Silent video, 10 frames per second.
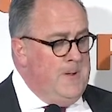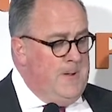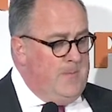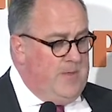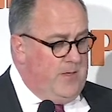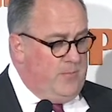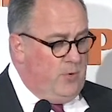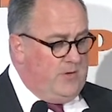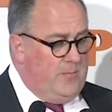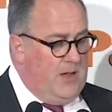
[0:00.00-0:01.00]
The other
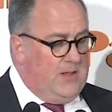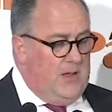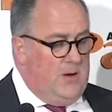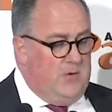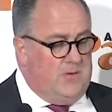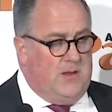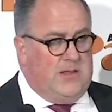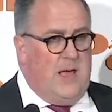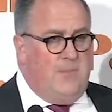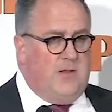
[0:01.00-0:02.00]
point to make there is that
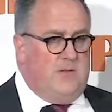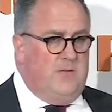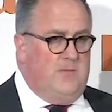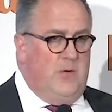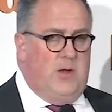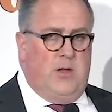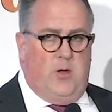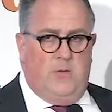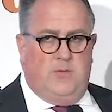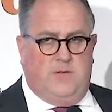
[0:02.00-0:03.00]
CapEx is very
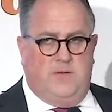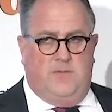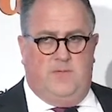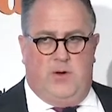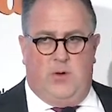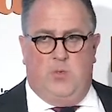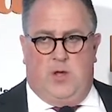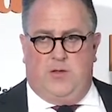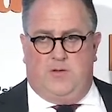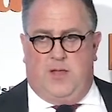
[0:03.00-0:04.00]
low. This is a very
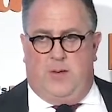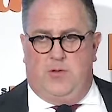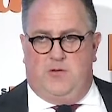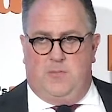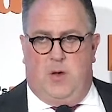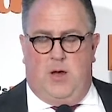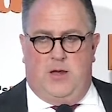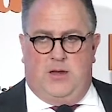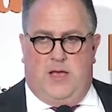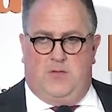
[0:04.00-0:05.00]
well-established mine.
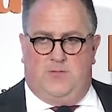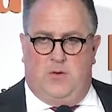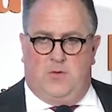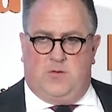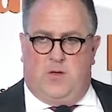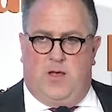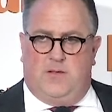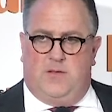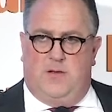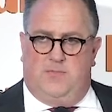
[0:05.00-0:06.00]
It has
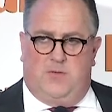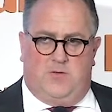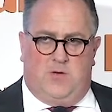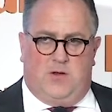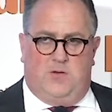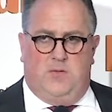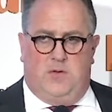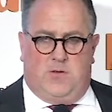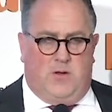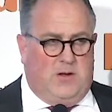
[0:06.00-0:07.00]
first-class infrastructure. It's
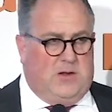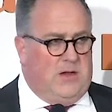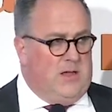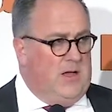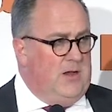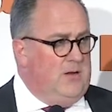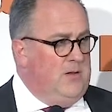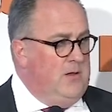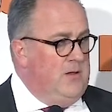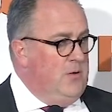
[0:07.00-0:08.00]
got a dedicated
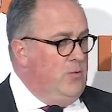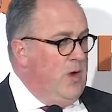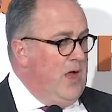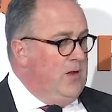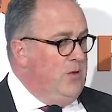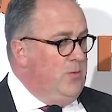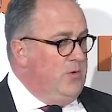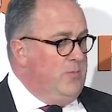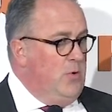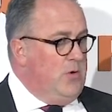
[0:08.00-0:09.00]
rail loop
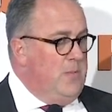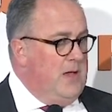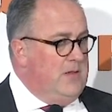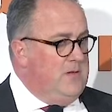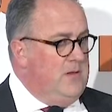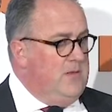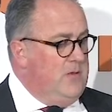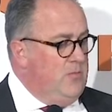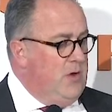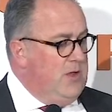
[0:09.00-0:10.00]
with more capacity
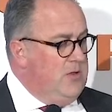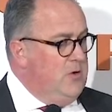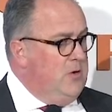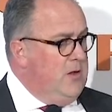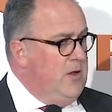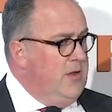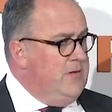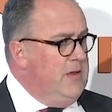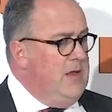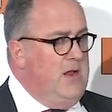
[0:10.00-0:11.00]
than we're
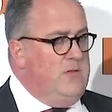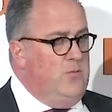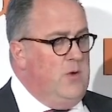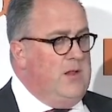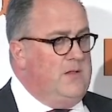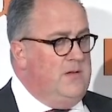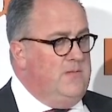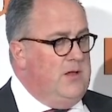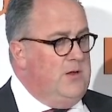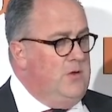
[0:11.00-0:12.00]
utilising, and it's a
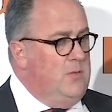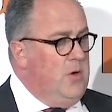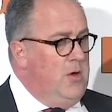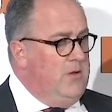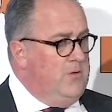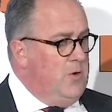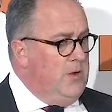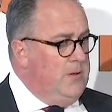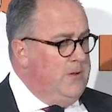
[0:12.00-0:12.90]
relatively new mine as well.